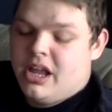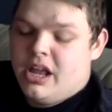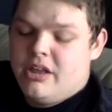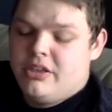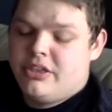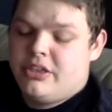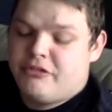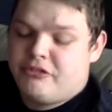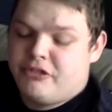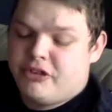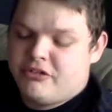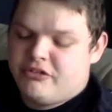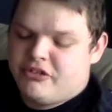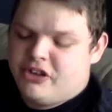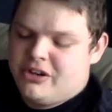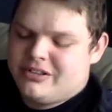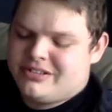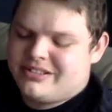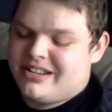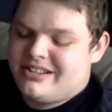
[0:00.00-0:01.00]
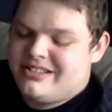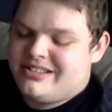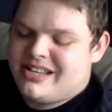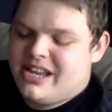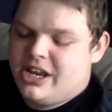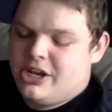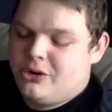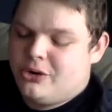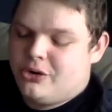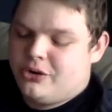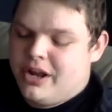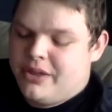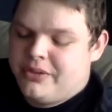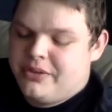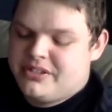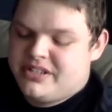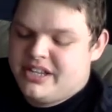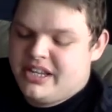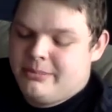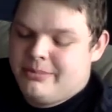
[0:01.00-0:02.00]
The footfalls continued around the
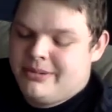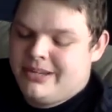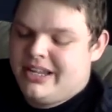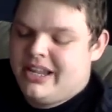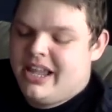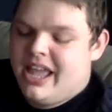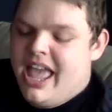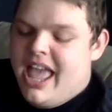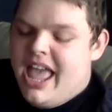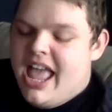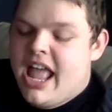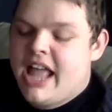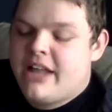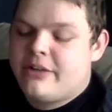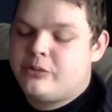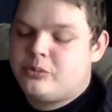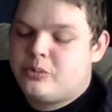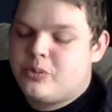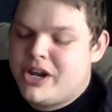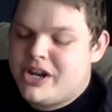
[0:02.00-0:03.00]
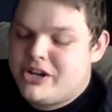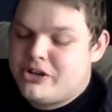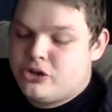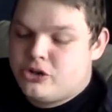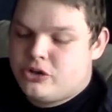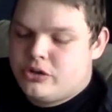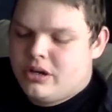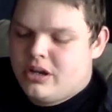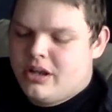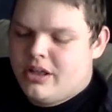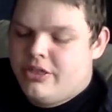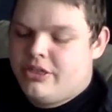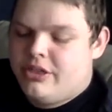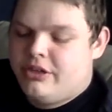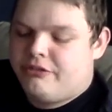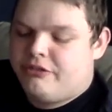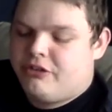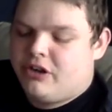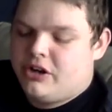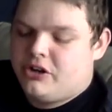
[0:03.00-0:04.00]
teepee and reached the
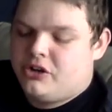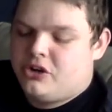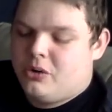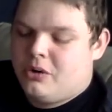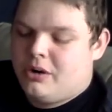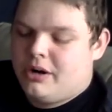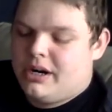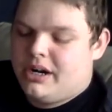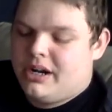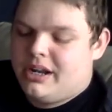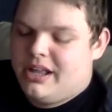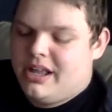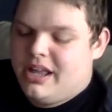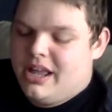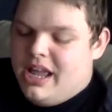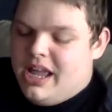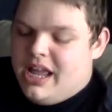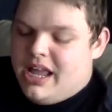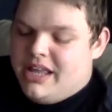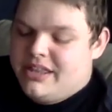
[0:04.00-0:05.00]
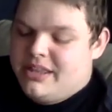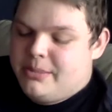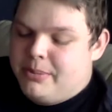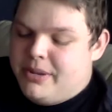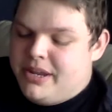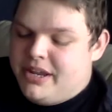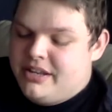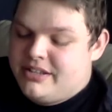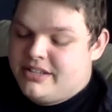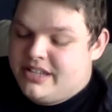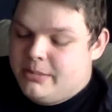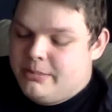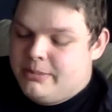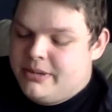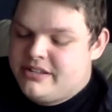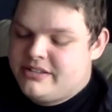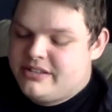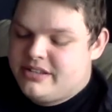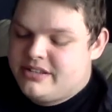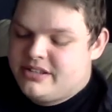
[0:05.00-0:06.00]
front door. The
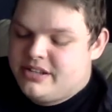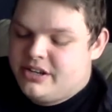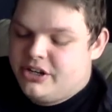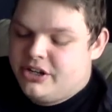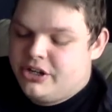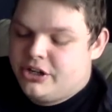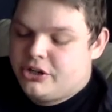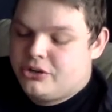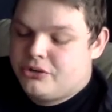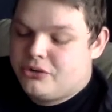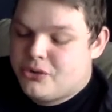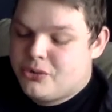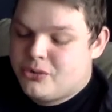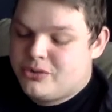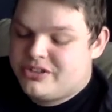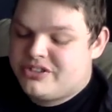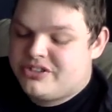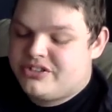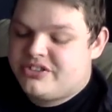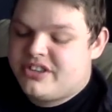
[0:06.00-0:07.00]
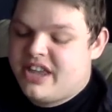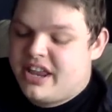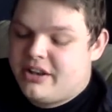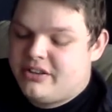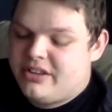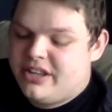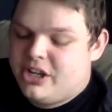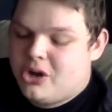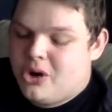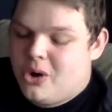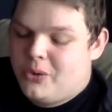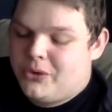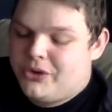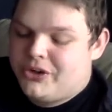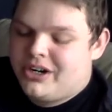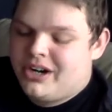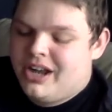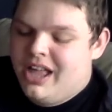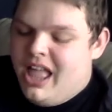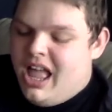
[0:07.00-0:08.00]
teepee's interior grew steadily
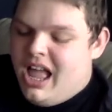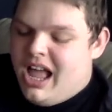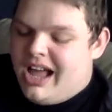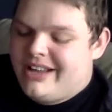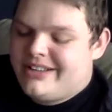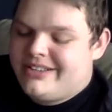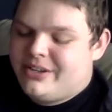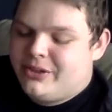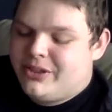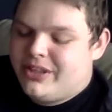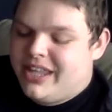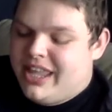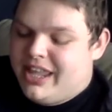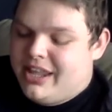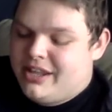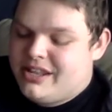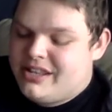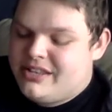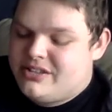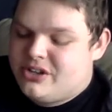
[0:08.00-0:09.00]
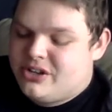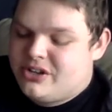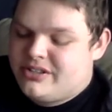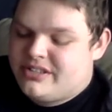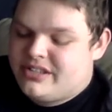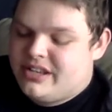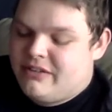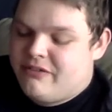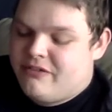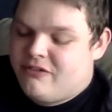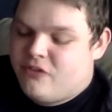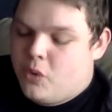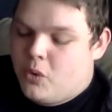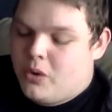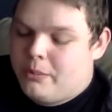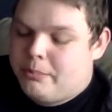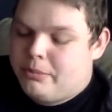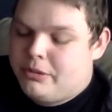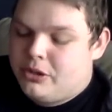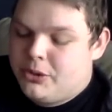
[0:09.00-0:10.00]
colder until the kids could see 4
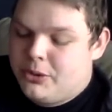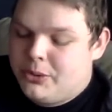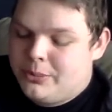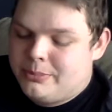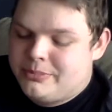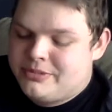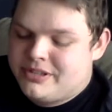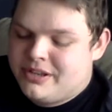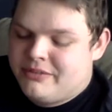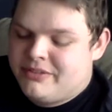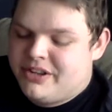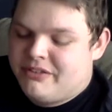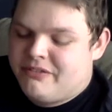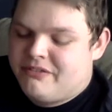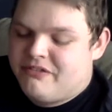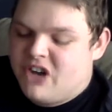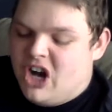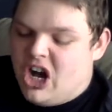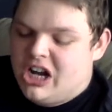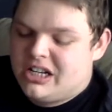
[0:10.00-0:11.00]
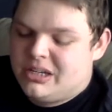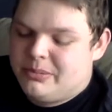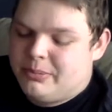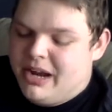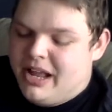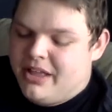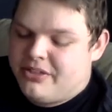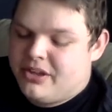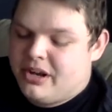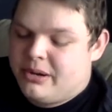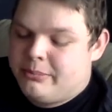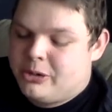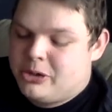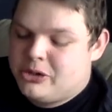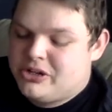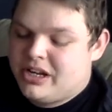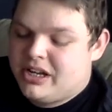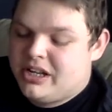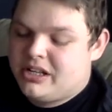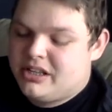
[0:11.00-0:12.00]
plumes of their fogged breath
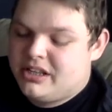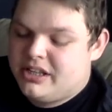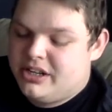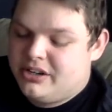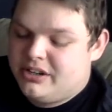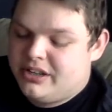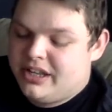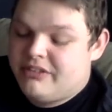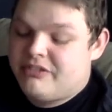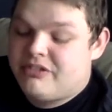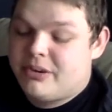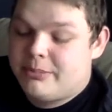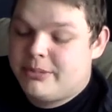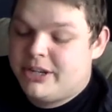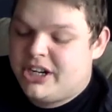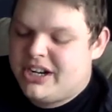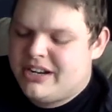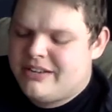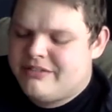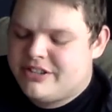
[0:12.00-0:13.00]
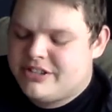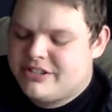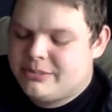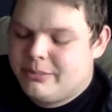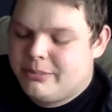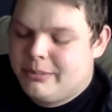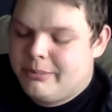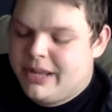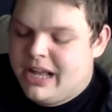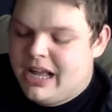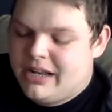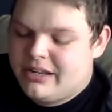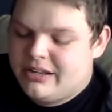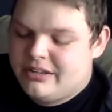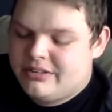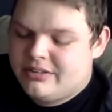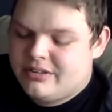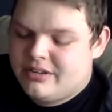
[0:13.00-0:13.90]
emerging clearly from their invisible bodies.